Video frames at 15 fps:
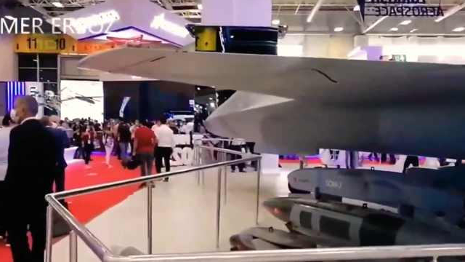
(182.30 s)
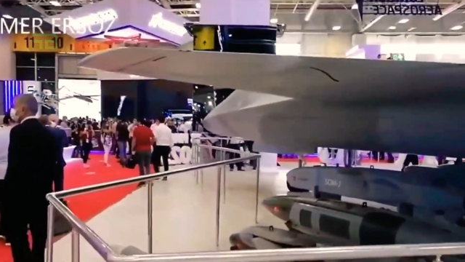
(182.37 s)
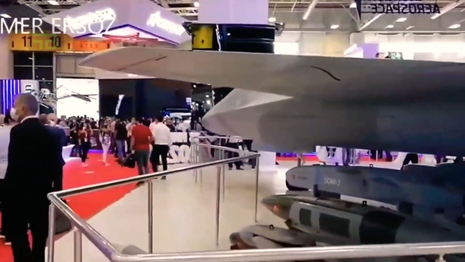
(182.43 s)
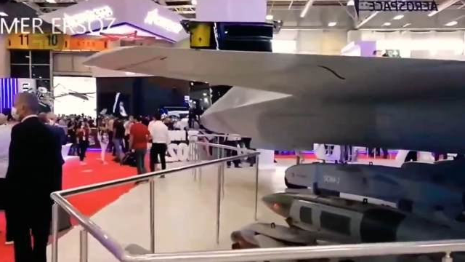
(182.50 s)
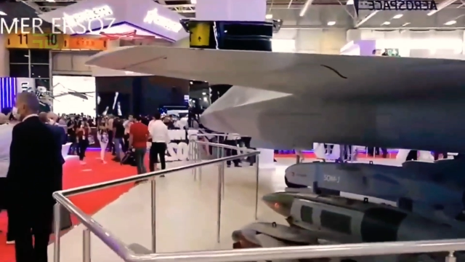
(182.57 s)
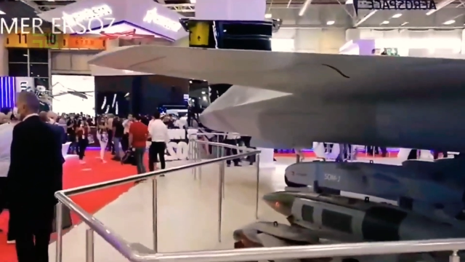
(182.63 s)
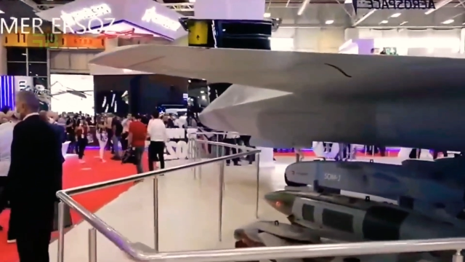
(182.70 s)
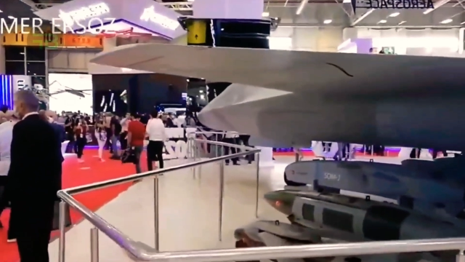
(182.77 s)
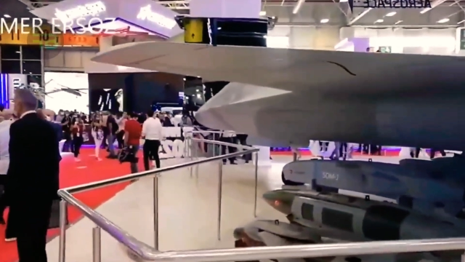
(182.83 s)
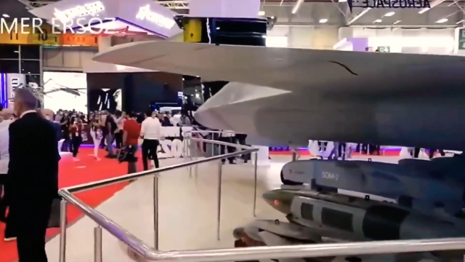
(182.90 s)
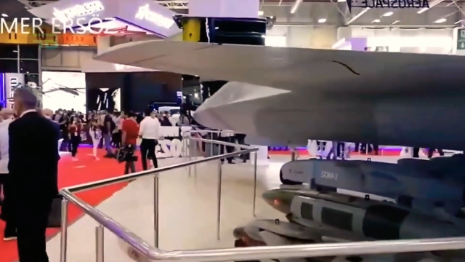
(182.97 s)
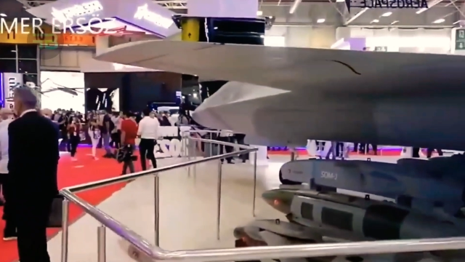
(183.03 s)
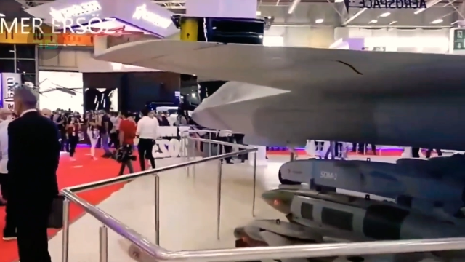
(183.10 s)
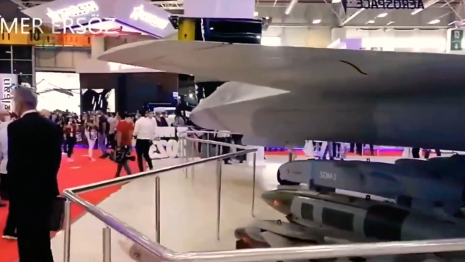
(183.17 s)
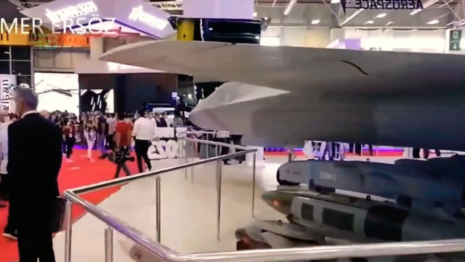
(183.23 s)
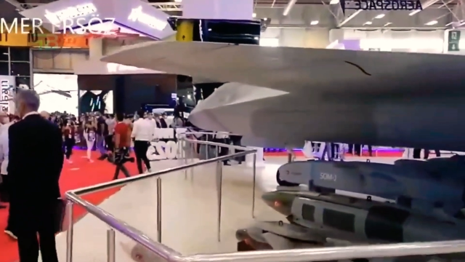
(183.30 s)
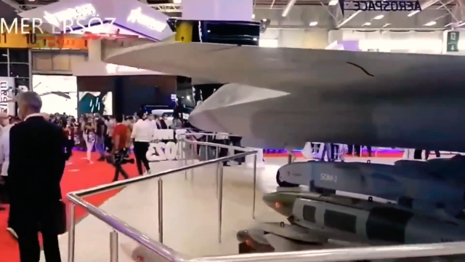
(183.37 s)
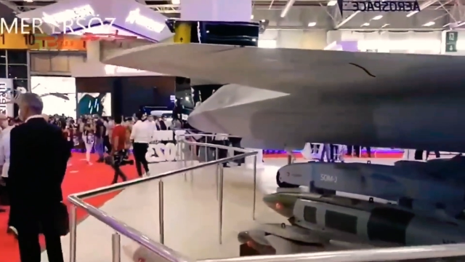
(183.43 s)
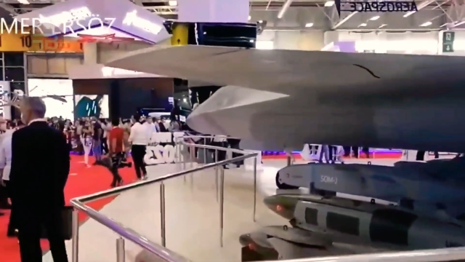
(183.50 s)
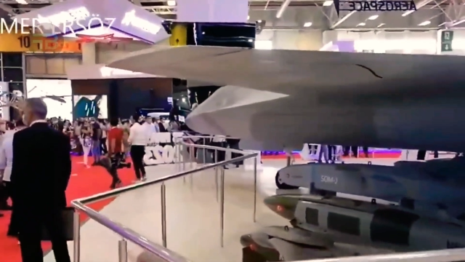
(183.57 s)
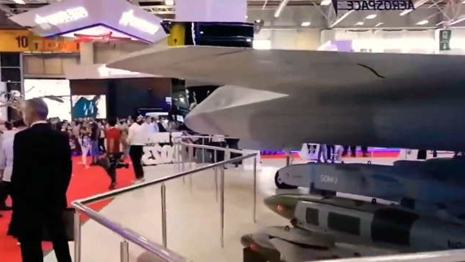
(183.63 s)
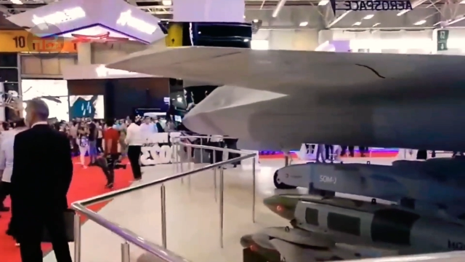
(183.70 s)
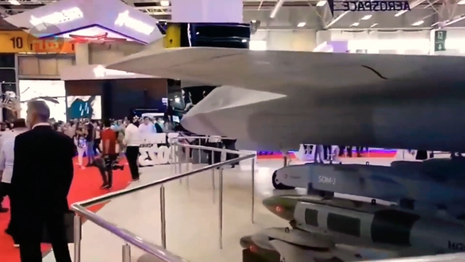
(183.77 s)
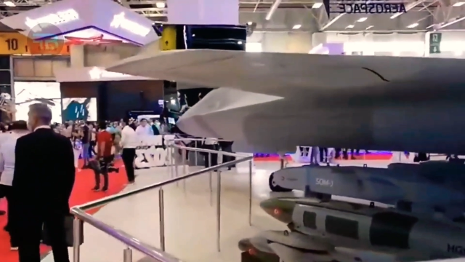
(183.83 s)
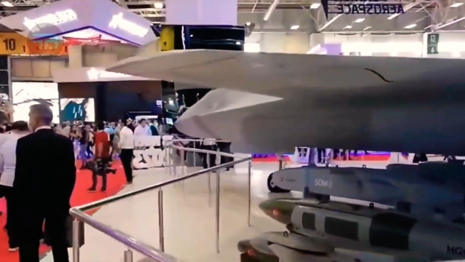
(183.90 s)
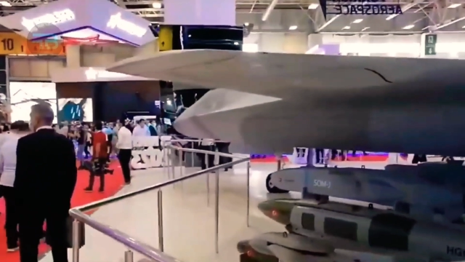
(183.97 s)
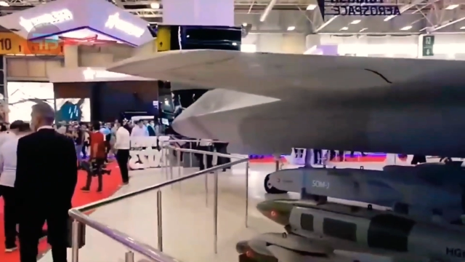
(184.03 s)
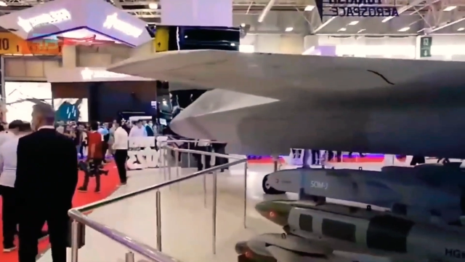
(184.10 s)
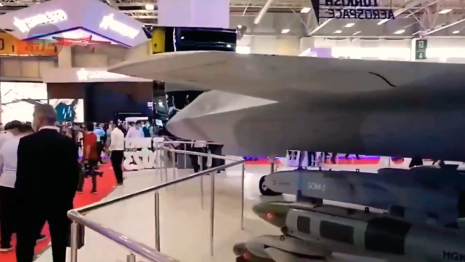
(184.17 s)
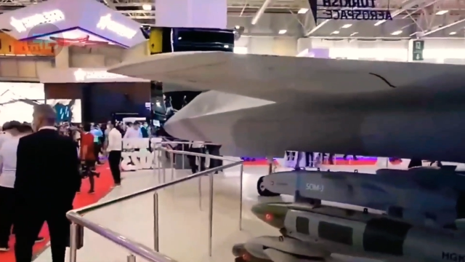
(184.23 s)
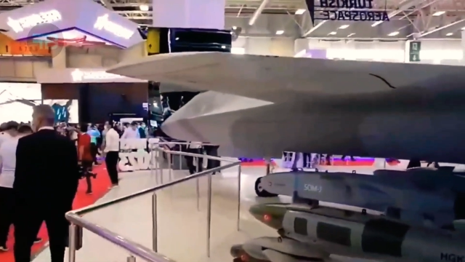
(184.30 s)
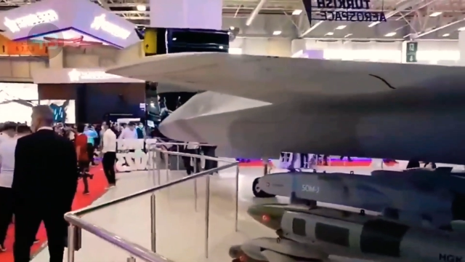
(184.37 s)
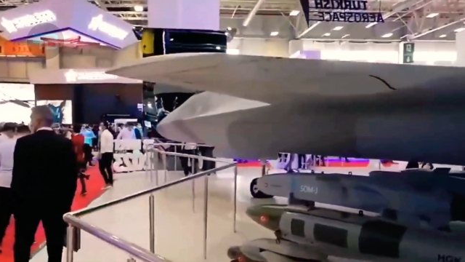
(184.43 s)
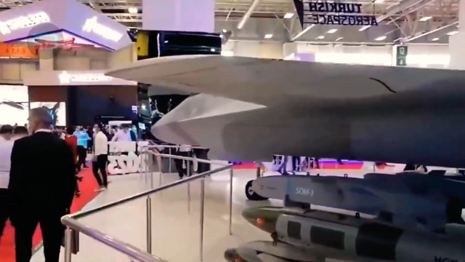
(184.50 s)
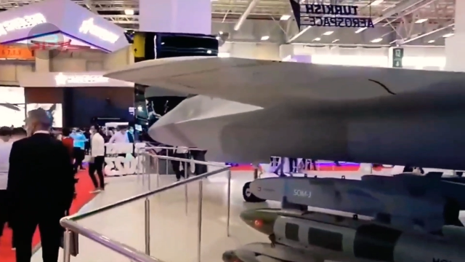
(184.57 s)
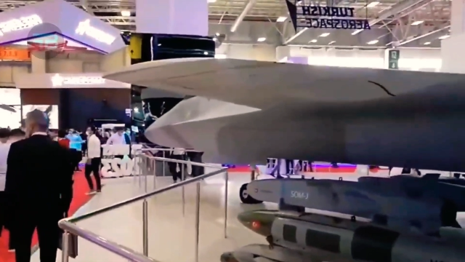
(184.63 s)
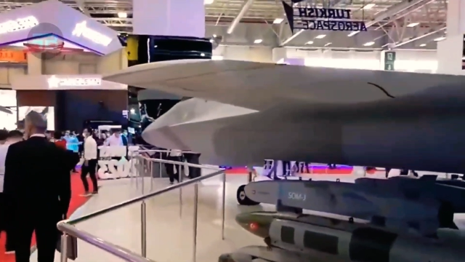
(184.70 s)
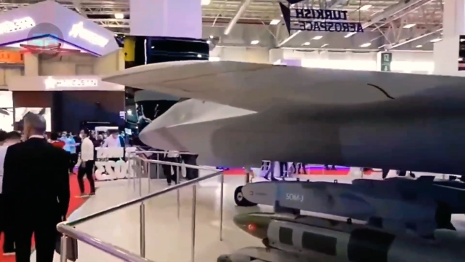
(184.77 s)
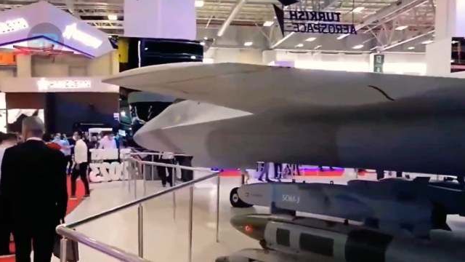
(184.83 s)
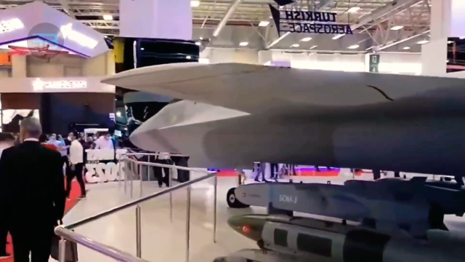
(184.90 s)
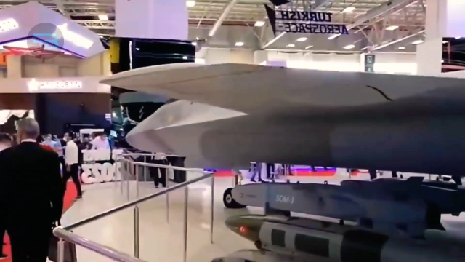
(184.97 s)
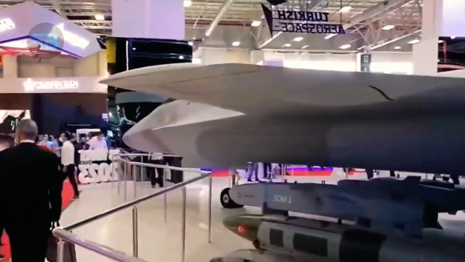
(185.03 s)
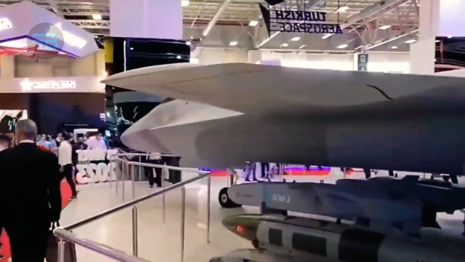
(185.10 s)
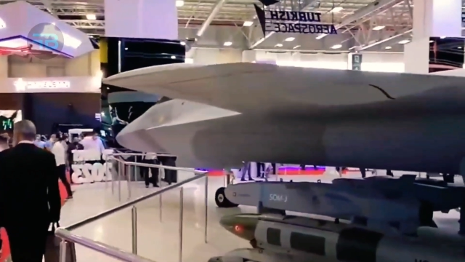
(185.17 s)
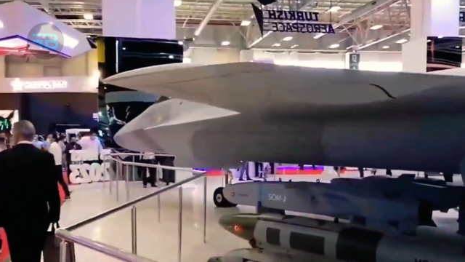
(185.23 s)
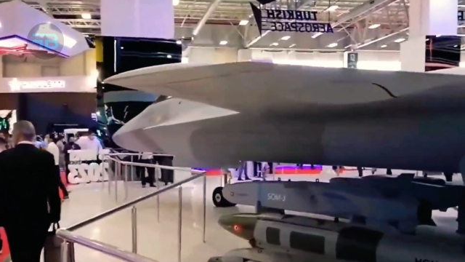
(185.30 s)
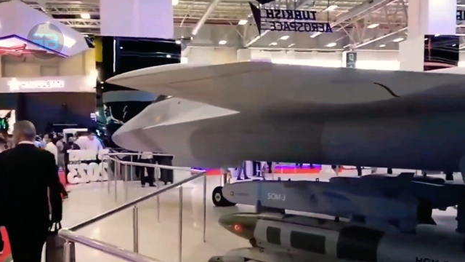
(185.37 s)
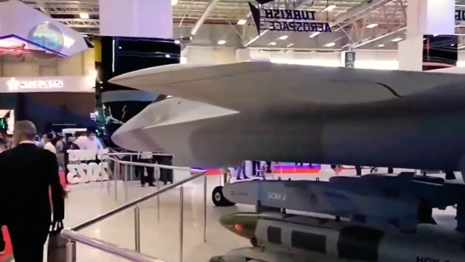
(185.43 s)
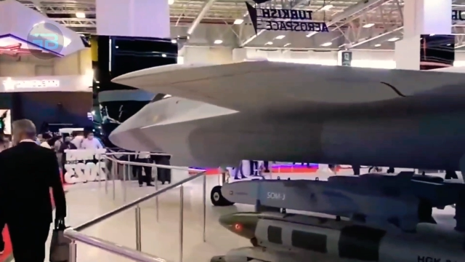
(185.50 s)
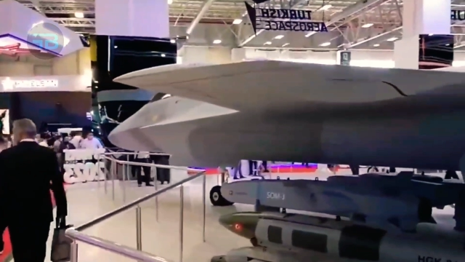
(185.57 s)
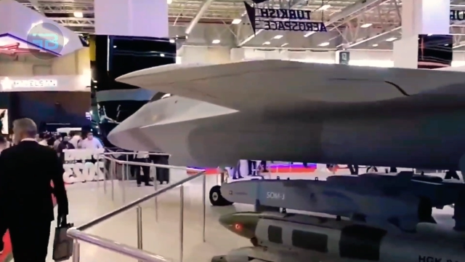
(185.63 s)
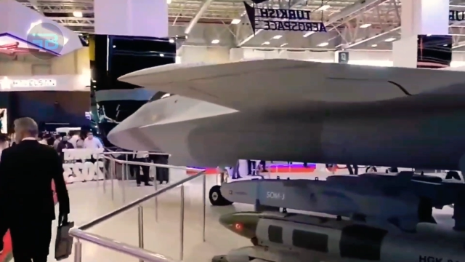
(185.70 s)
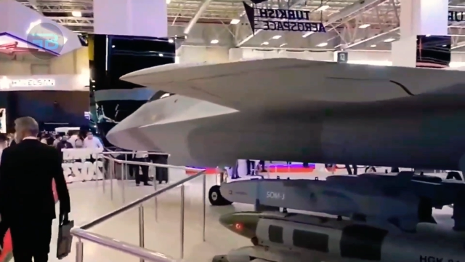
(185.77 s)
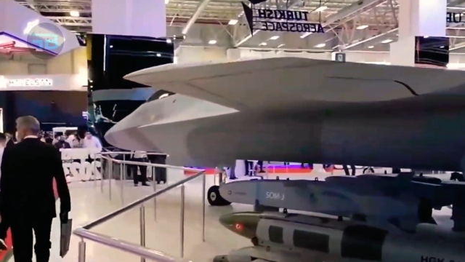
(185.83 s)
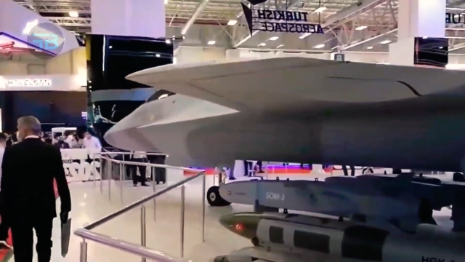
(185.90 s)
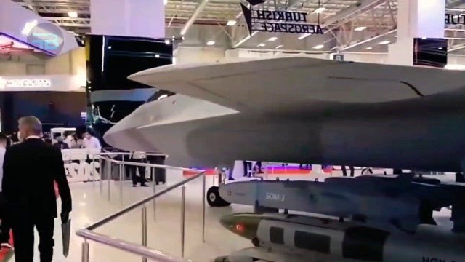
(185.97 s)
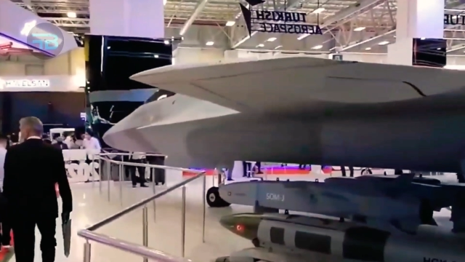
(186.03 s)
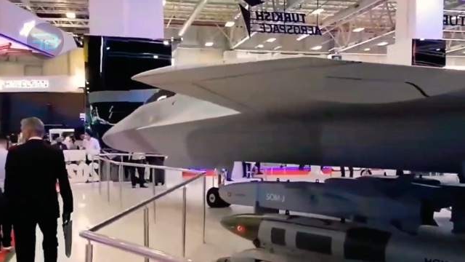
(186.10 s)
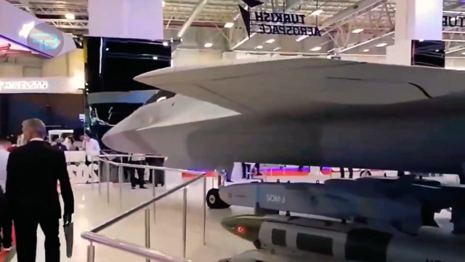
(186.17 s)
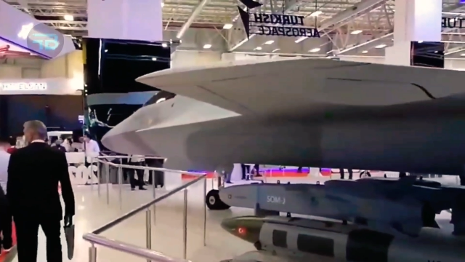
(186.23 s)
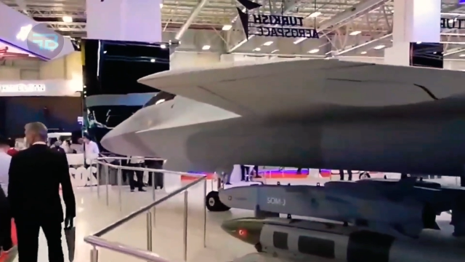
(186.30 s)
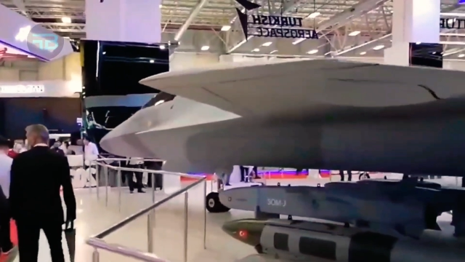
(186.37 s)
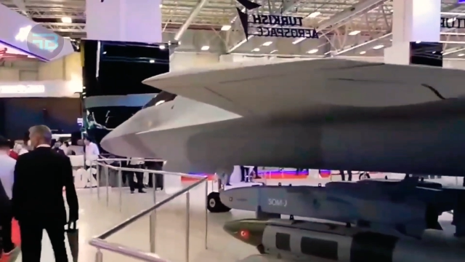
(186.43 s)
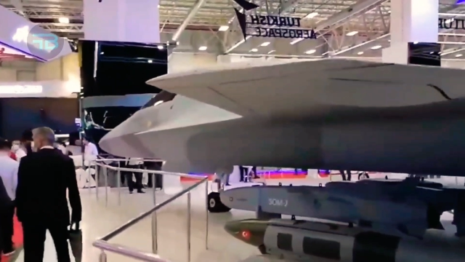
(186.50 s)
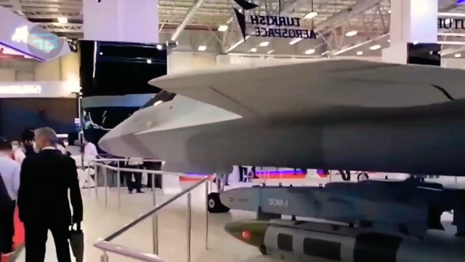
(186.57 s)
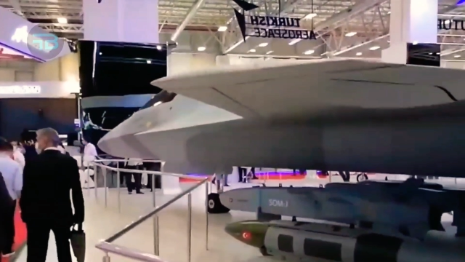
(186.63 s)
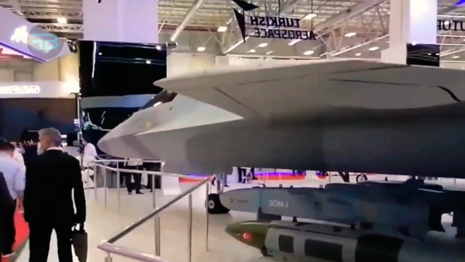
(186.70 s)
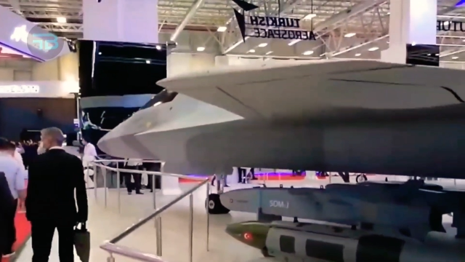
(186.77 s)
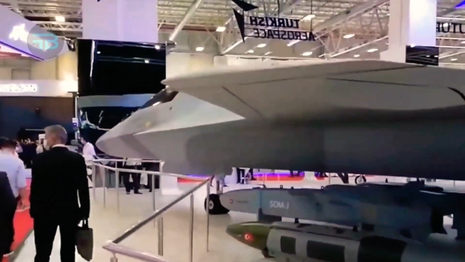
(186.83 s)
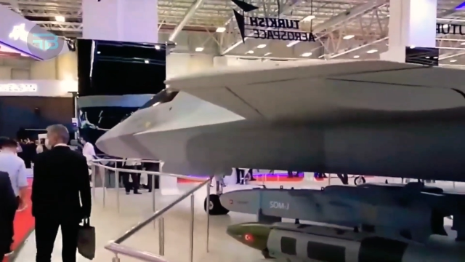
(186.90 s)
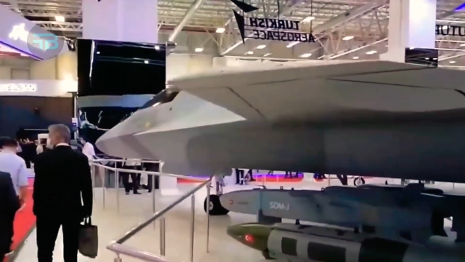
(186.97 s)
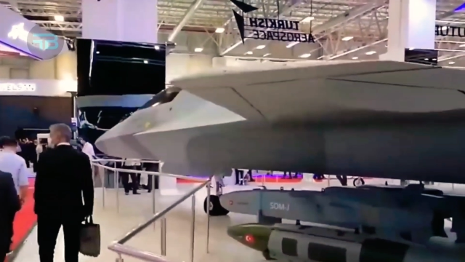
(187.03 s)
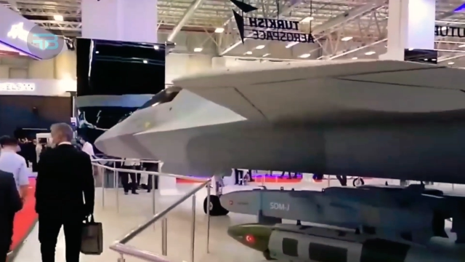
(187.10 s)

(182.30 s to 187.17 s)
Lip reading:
(no speaker visible)